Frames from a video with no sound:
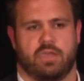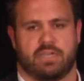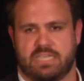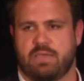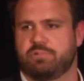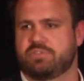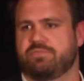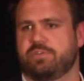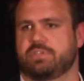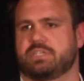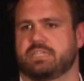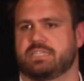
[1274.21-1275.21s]
examples of
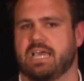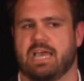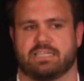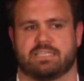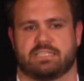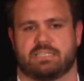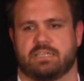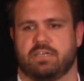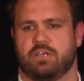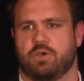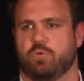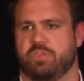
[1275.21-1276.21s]
real success
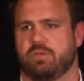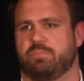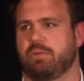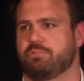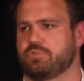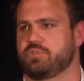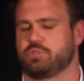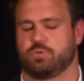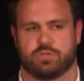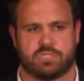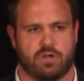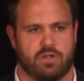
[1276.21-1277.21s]
within publishers who
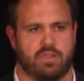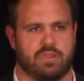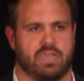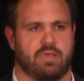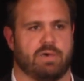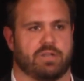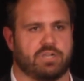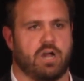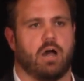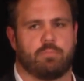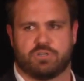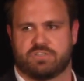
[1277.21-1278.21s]
are starting to think about
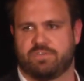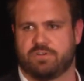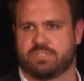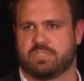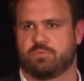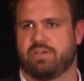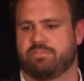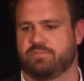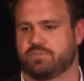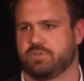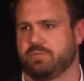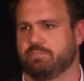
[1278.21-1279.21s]
commerce first as a revenue
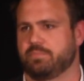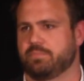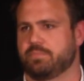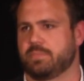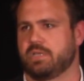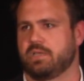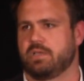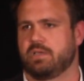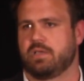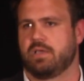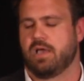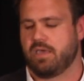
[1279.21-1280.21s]
stream.
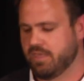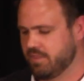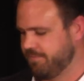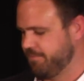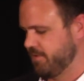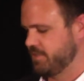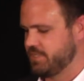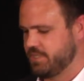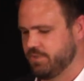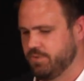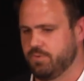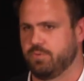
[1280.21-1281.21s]
I think the first
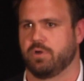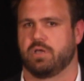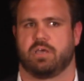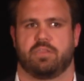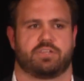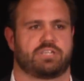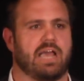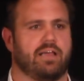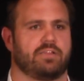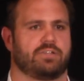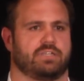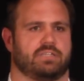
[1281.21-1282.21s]
two, the
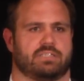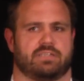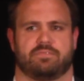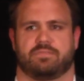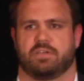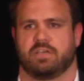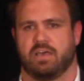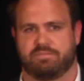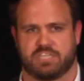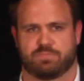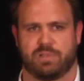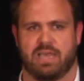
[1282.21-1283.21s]
challenges of
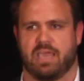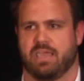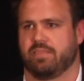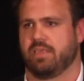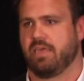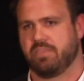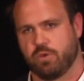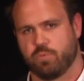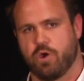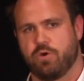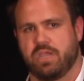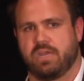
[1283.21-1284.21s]
display and the
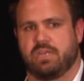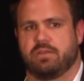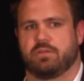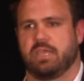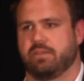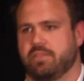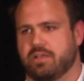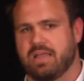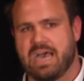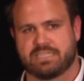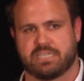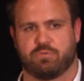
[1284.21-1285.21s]
eroding in the
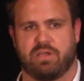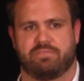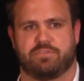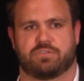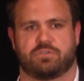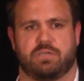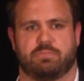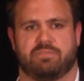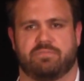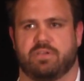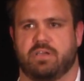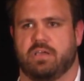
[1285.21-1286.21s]
classic revenue stream
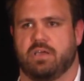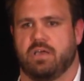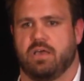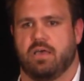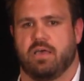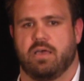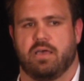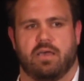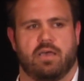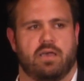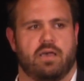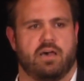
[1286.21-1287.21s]

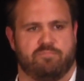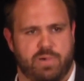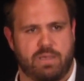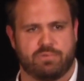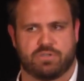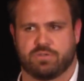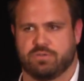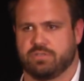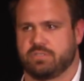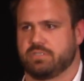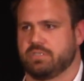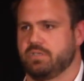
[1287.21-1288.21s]
of
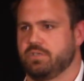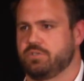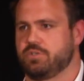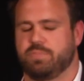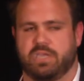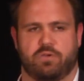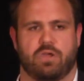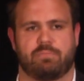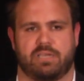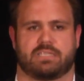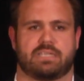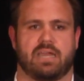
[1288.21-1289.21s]
publishers should be
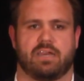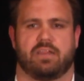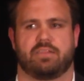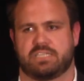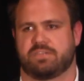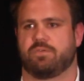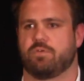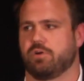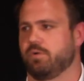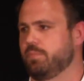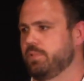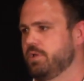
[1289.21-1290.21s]
incredibly exciting to this
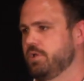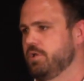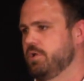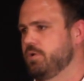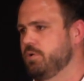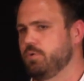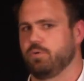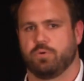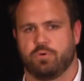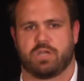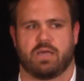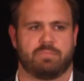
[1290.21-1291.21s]
forum,
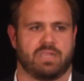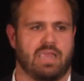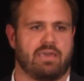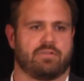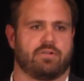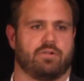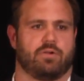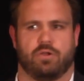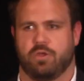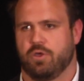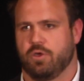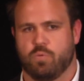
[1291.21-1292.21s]
who come together
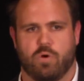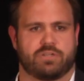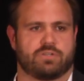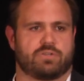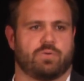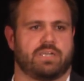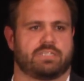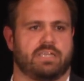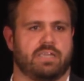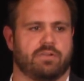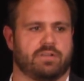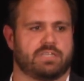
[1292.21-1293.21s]
once or twice a
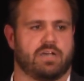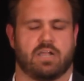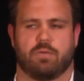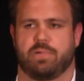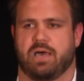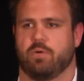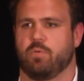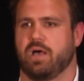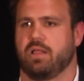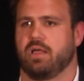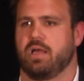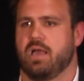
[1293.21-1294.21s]
year to talk about,
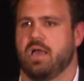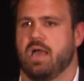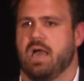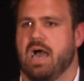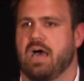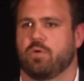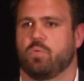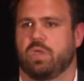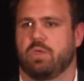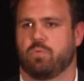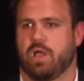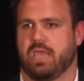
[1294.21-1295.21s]
well, how do
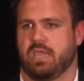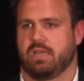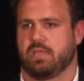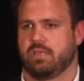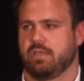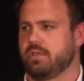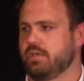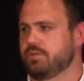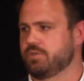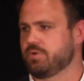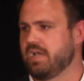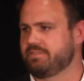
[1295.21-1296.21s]
we write
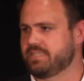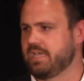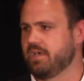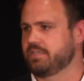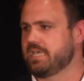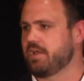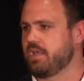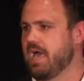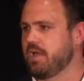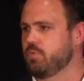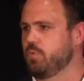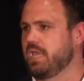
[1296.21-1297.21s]
to drive sales?
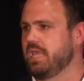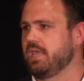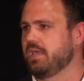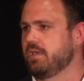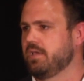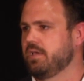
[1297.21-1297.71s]
How do we